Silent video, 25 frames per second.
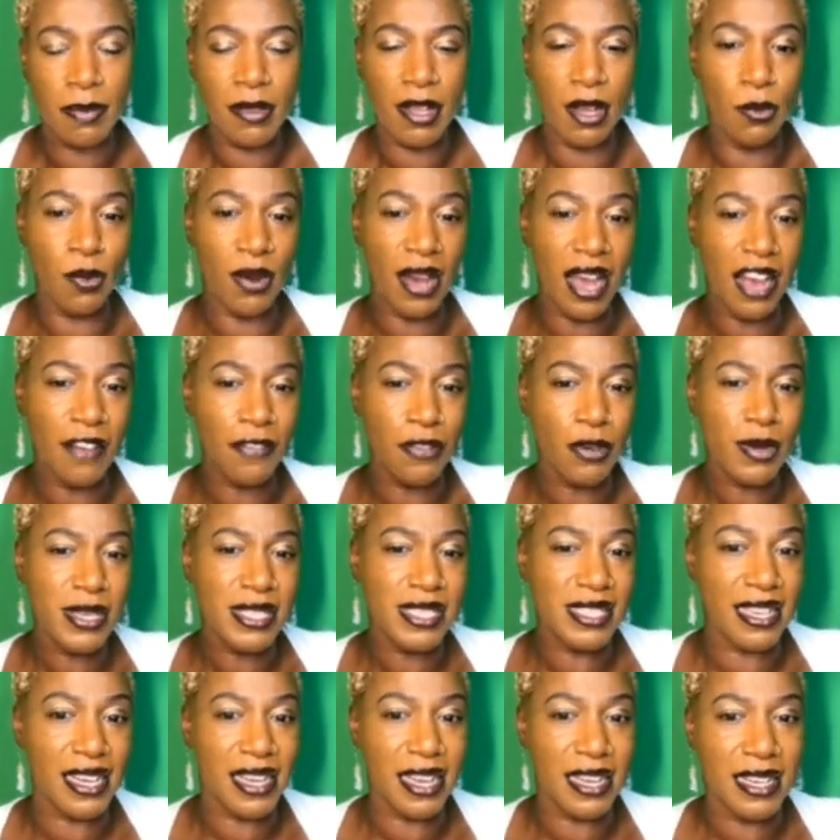And what Afua
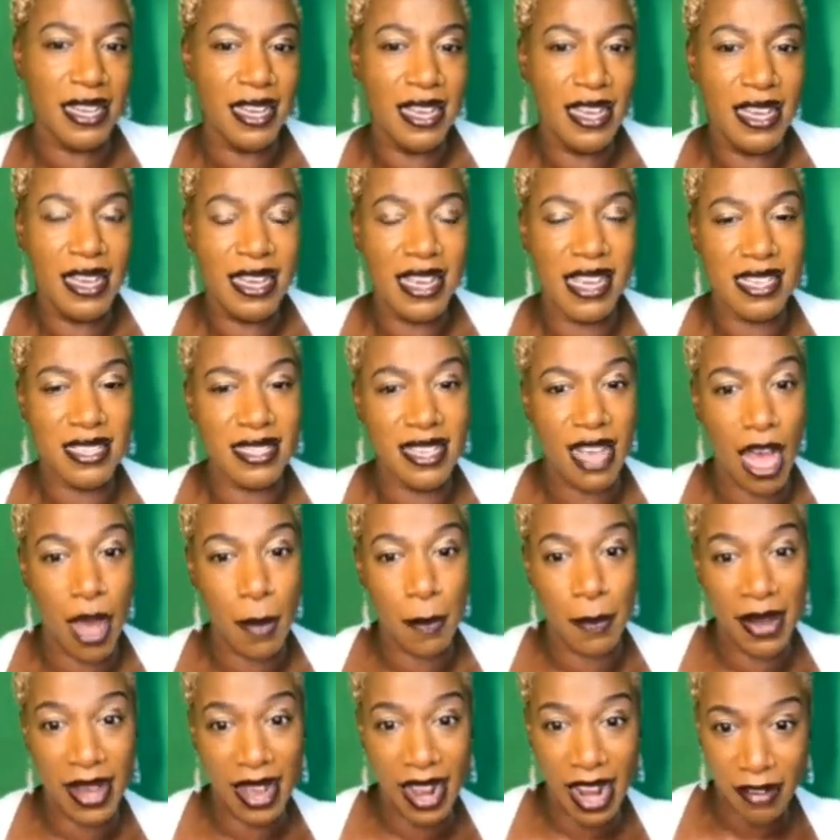did is that
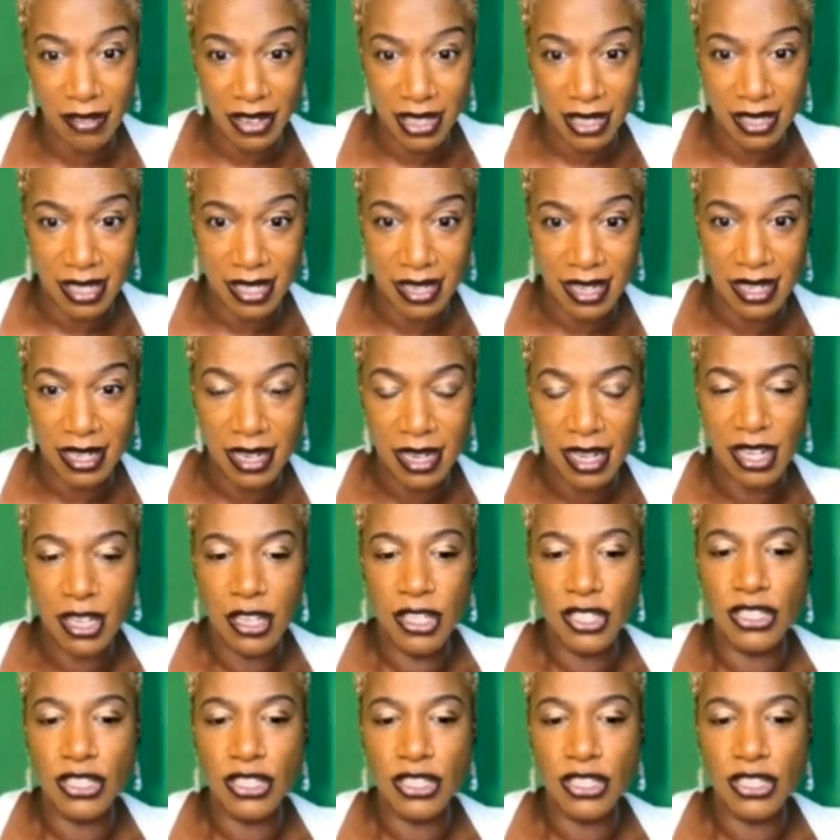apparently